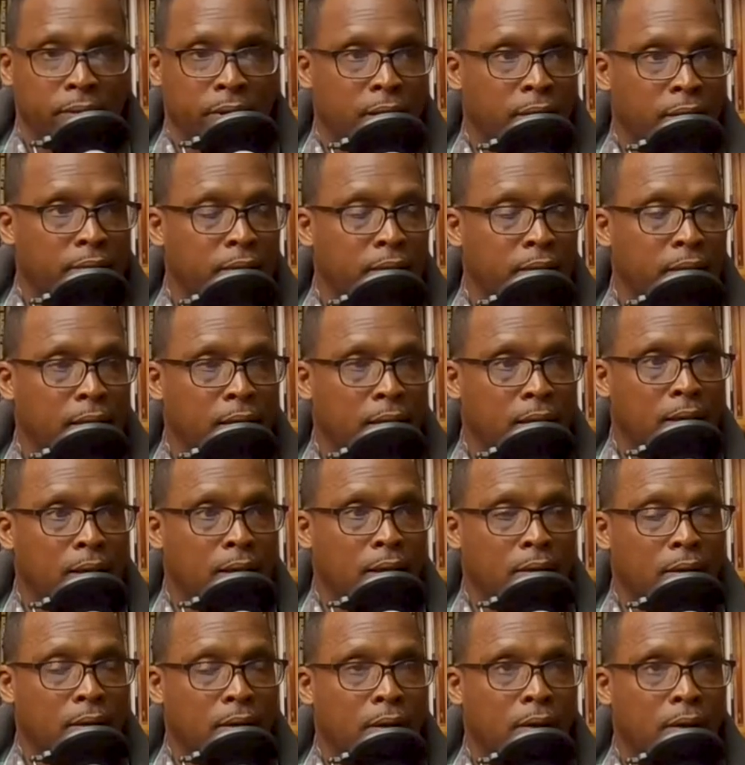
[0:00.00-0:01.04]
recovering
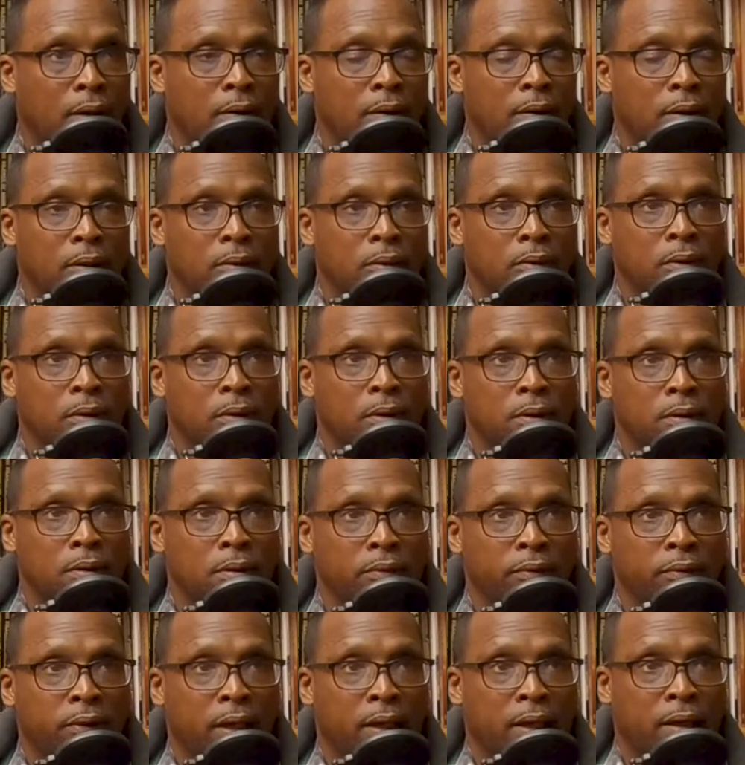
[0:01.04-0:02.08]
alcoholic or
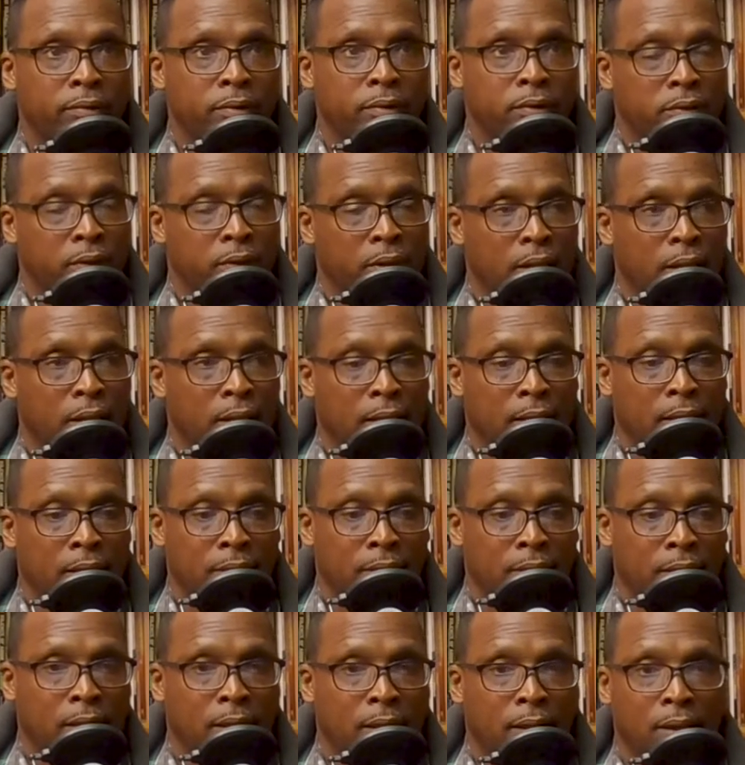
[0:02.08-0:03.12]
the recovering drug
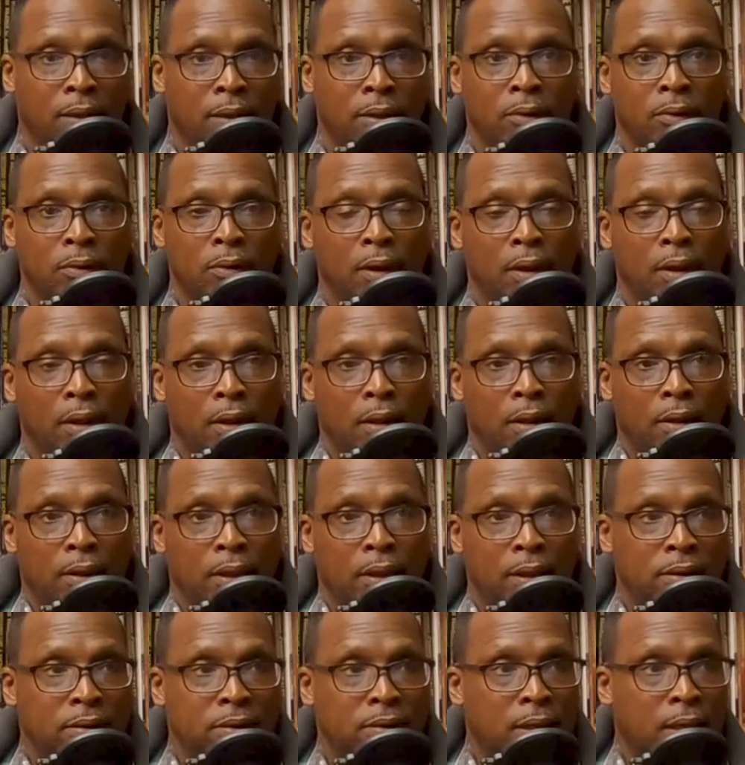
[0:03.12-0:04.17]
addict, they
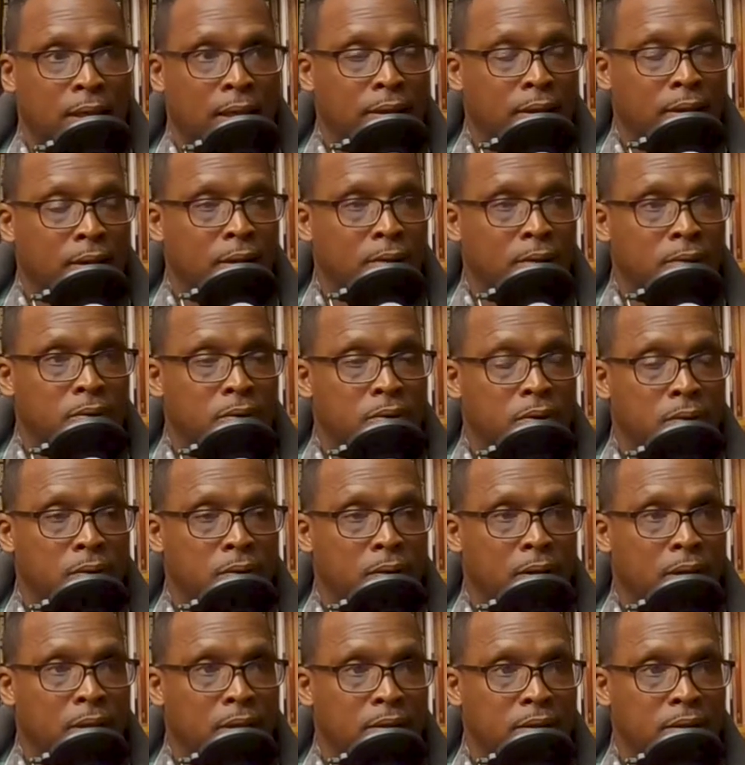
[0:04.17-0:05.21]
decide to go
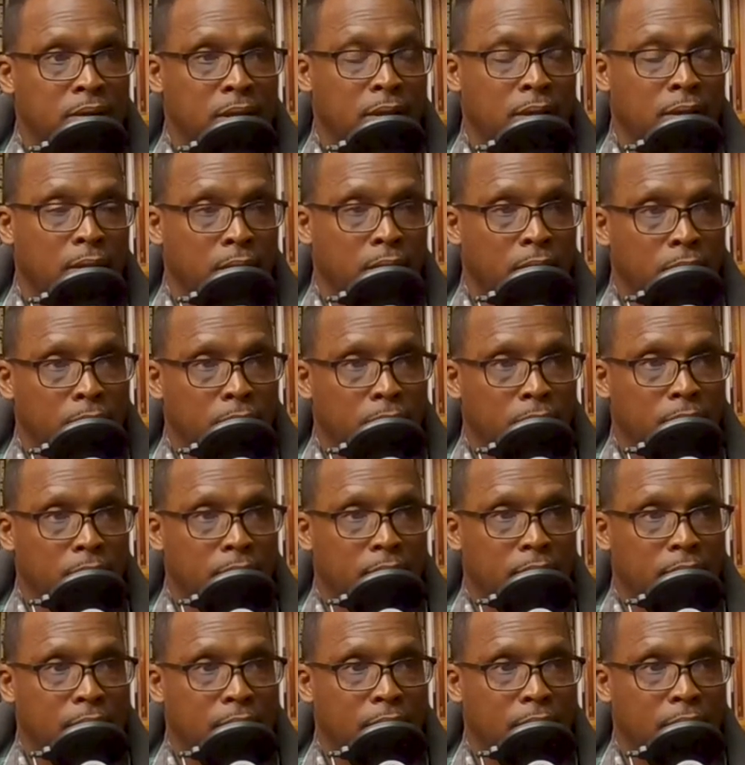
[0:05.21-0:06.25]
to a casino.
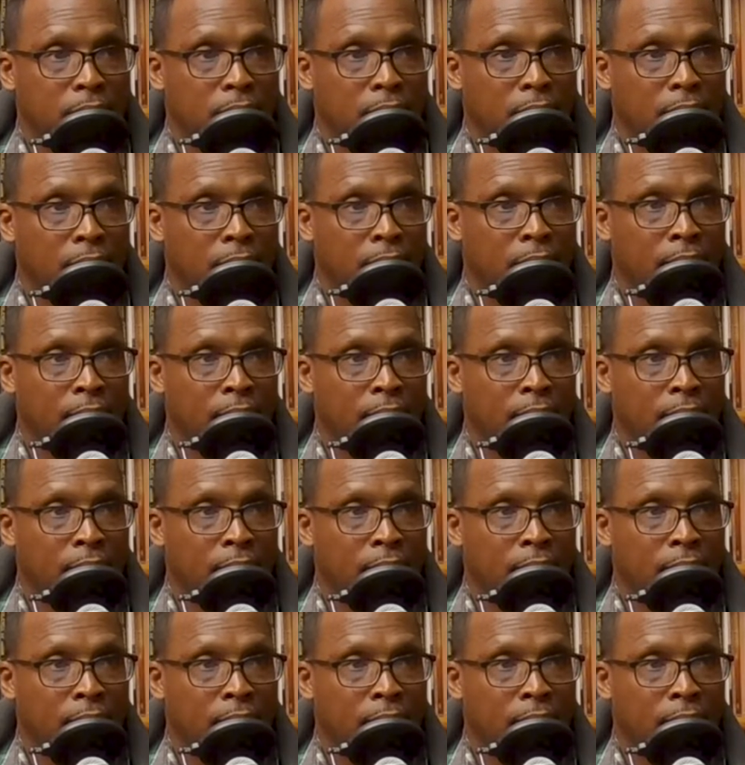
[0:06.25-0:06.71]
Right.